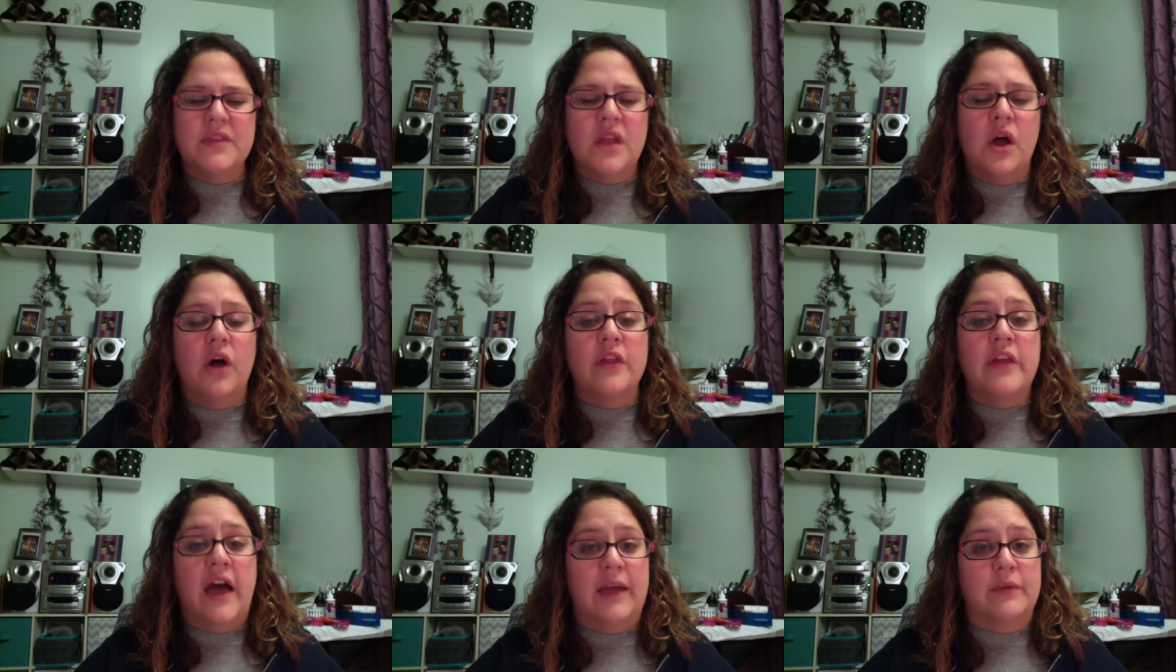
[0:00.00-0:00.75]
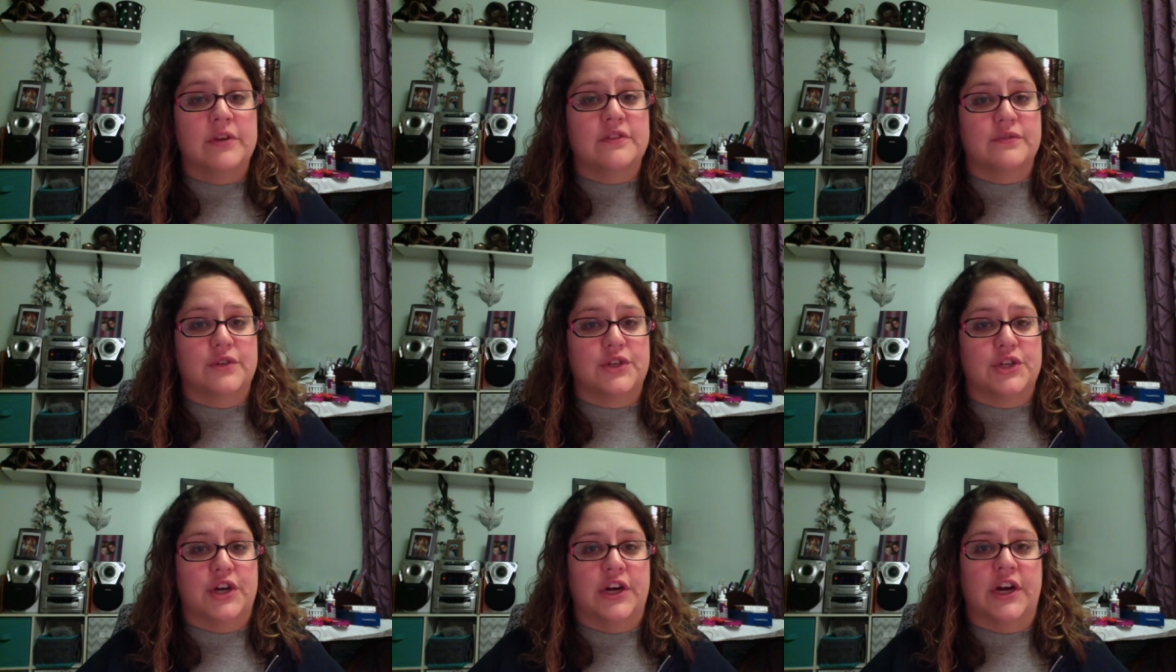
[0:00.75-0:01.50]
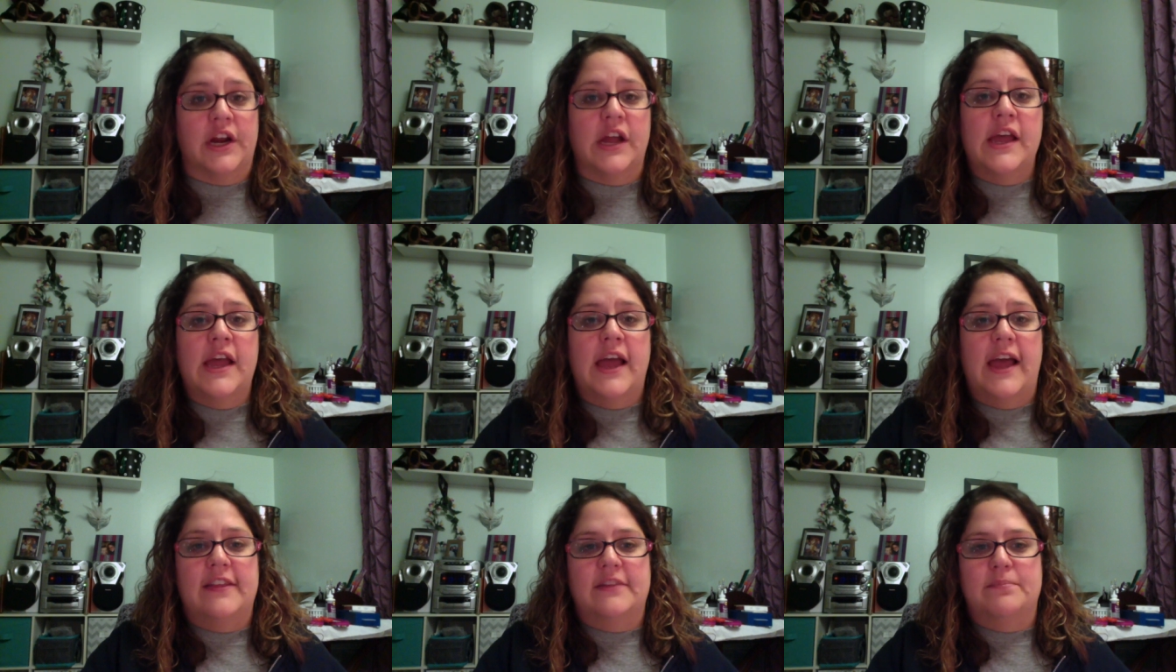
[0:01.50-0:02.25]
All the high risk for sure,
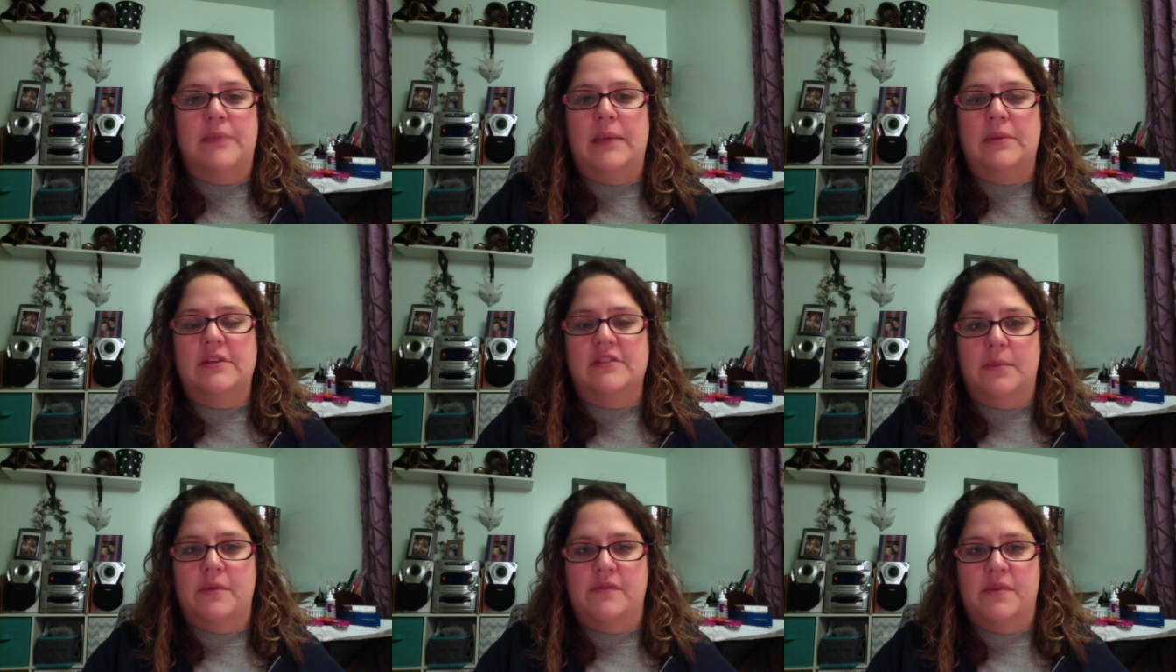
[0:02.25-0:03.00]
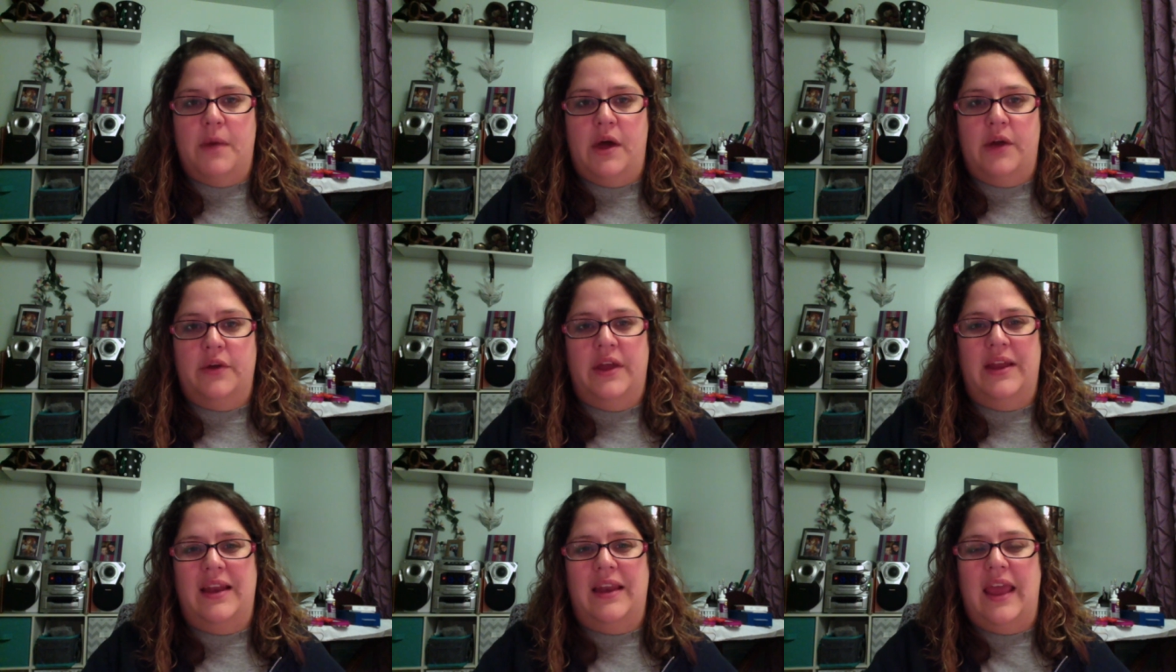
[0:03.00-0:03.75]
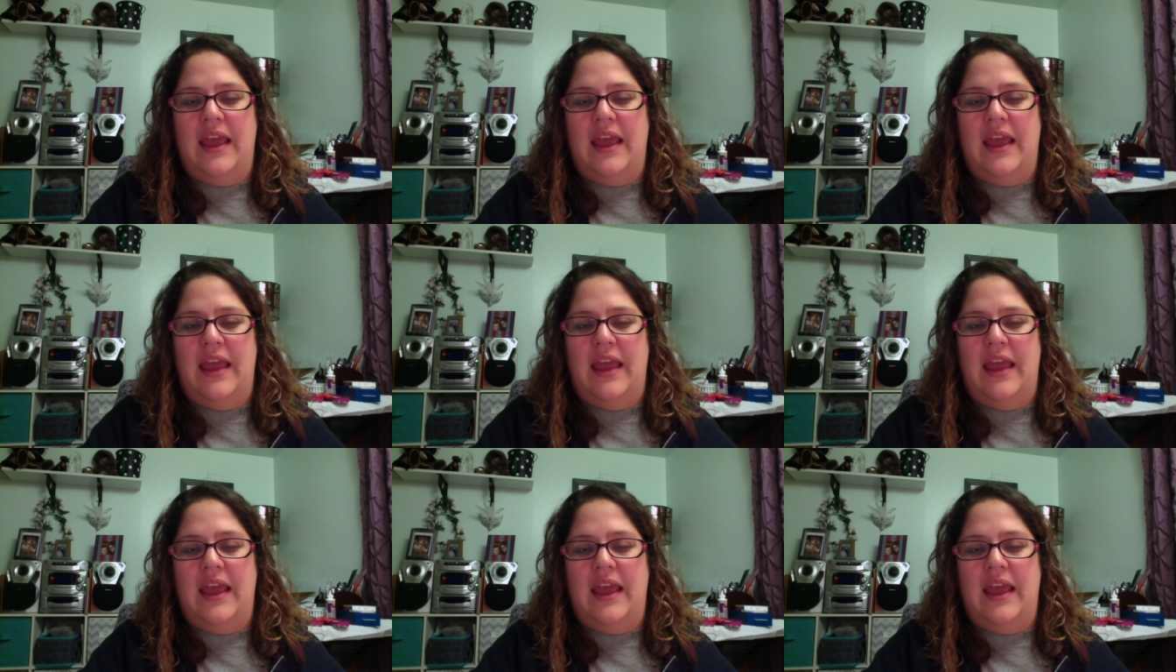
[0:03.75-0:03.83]
and then maybe some of the moderate,